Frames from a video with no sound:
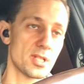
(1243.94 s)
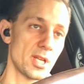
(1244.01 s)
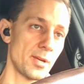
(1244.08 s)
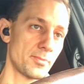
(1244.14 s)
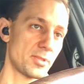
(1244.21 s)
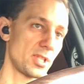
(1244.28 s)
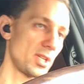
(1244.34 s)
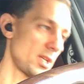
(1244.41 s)

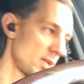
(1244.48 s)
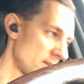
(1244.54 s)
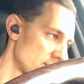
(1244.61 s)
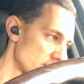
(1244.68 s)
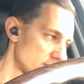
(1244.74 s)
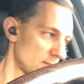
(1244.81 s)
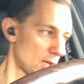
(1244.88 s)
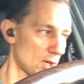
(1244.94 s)
empty,
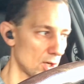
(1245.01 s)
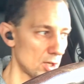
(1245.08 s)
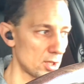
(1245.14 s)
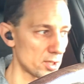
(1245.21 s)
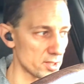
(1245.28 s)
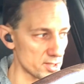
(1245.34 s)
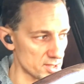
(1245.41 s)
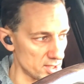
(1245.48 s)
the
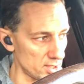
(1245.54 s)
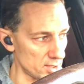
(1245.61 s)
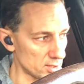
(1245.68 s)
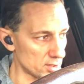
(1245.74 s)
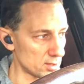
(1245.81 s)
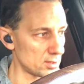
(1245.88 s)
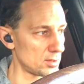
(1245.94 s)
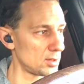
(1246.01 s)
car is at
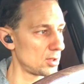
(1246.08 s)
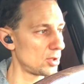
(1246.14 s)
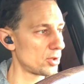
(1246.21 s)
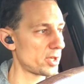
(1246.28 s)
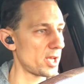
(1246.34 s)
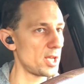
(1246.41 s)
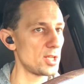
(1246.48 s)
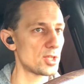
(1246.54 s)

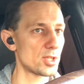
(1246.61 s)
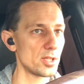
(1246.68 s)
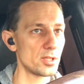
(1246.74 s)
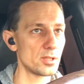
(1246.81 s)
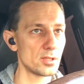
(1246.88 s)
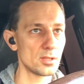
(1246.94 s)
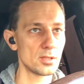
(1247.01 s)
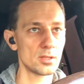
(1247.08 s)

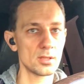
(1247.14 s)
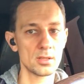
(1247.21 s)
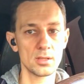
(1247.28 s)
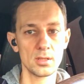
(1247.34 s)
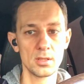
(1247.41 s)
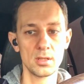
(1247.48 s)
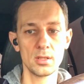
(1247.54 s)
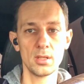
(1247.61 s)
location,
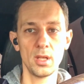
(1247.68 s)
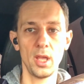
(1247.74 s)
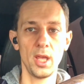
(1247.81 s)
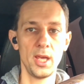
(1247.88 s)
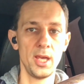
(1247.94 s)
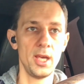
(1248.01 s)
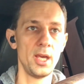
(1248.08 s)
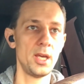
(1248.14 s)

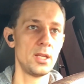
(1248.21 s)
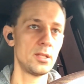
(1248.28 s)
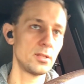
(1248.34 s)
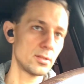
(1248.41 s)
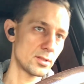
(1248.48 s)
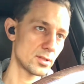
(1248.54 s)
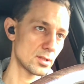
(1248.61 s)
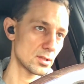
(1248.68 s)

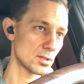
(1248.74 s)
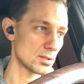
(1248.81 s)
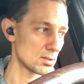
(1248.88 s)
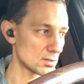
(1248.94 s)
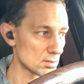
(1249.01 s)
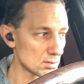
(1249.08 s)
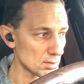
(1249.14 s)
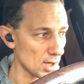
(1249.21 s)
and
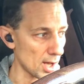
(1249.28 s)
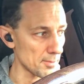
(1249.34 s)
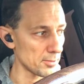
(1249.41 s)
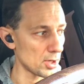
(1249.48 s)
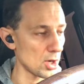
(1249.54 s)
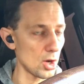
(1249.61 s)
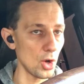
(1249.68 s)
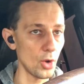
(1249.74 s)
I'm
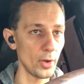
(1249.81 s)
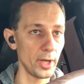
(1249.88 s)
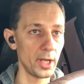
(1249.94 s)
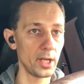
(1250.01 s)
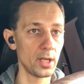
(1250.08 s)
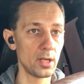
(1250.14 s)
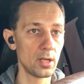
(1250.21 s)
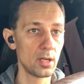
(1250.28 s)

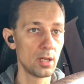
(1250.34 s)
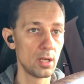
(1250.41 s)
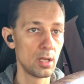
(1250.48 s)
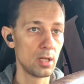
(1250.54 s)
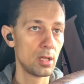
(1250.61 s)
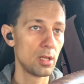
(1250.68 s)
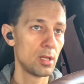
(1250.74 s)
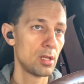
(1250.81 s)
going
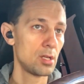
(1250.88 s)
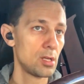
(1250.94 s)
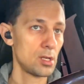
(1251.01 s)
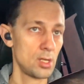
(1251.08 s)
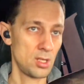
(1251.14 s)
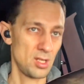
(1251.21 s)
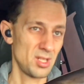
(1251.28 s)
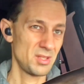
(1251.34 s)

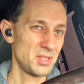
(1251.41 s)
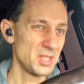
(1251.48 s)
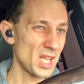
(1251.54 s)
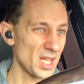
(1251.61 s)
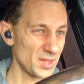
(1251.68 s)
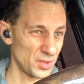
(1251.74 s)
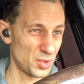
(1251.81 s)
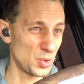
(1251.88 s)

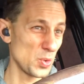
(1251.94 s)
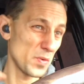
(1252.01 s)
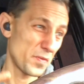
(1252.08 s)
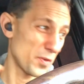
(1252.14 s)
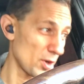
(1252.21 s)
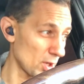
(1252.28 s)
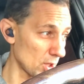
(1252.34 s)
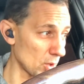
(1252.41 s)
not too
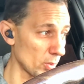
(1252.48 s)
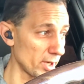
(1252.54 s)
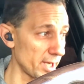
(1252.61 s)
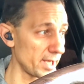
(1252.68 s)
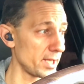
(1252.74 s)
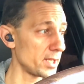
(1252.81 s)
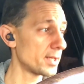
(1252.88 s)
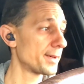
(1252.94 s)
far
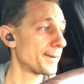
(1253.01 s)
away,